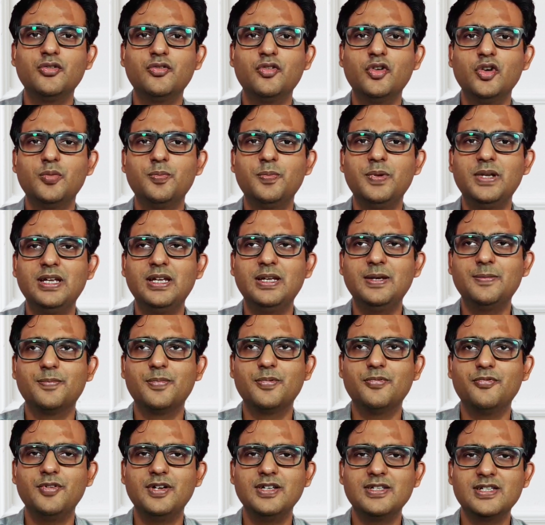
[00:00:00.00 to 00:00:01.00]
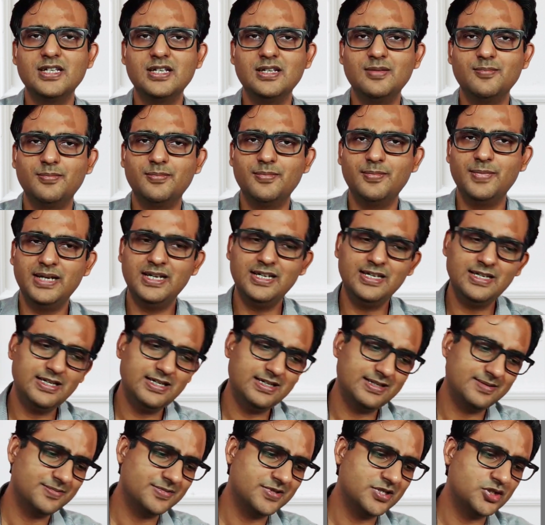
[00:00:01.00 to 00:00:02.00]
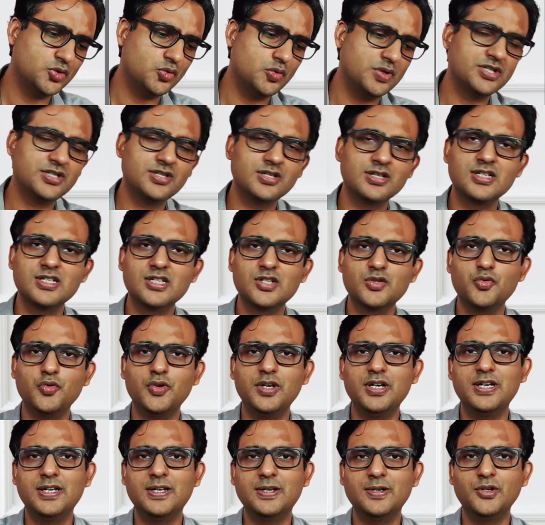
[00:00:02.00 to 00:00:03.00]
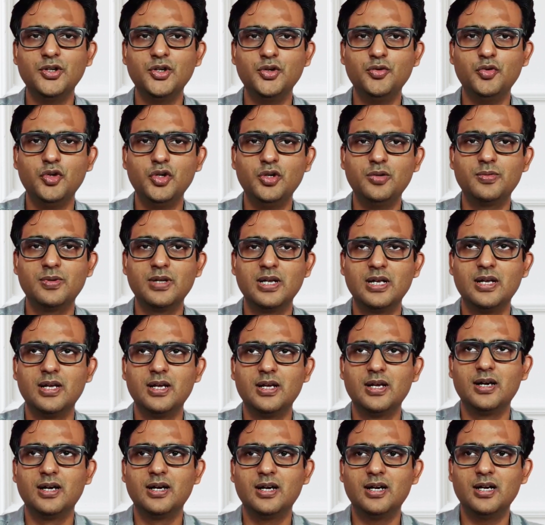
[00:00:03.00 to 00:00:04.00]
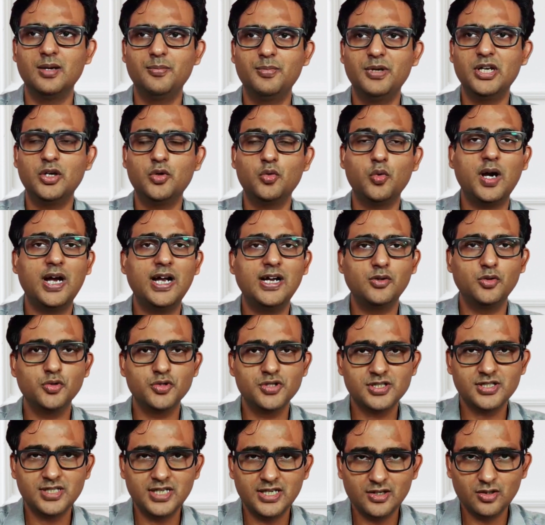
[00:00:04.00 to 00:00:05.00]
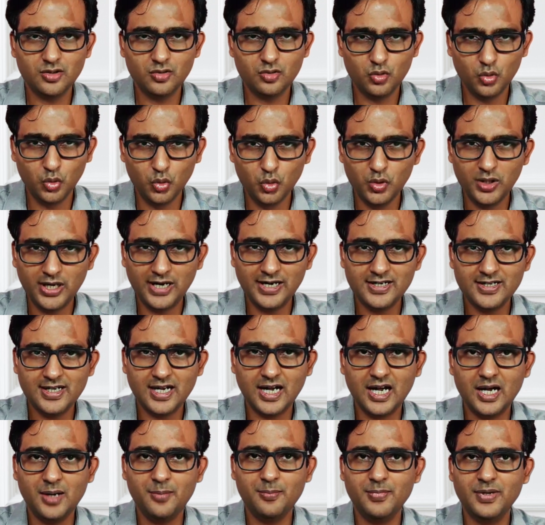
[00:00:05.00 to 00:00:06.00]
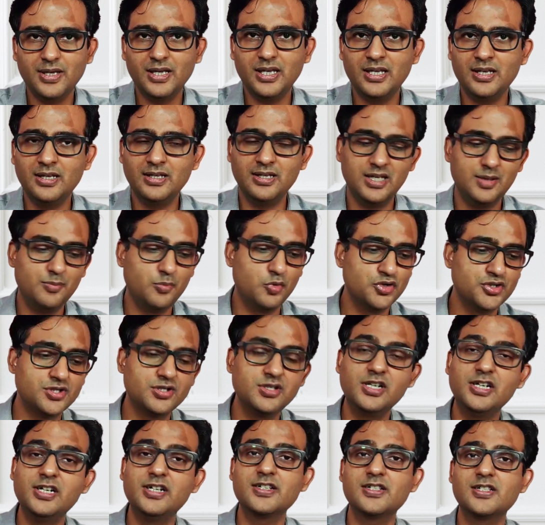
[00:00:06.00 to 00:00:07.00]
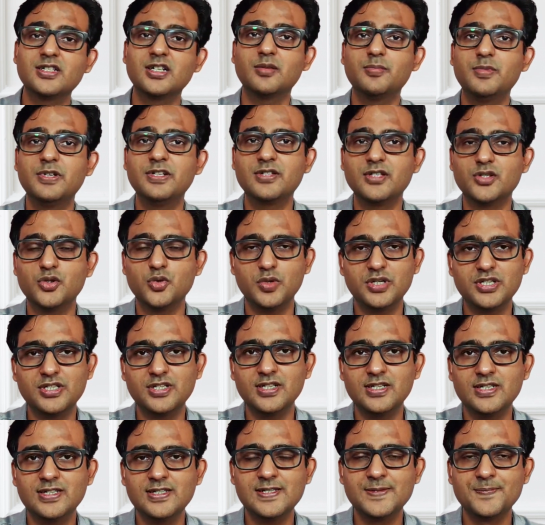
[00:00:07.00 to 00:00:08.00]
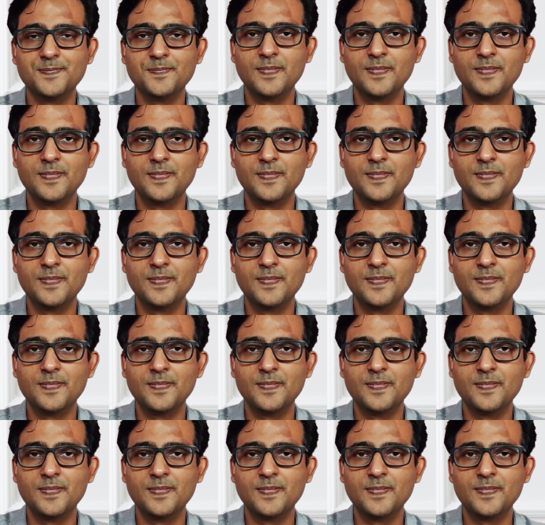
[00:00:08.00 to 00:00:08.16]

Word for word: you would be facing many situations where you would uh, be required to stay cool and calm in emotionally disturbing situations,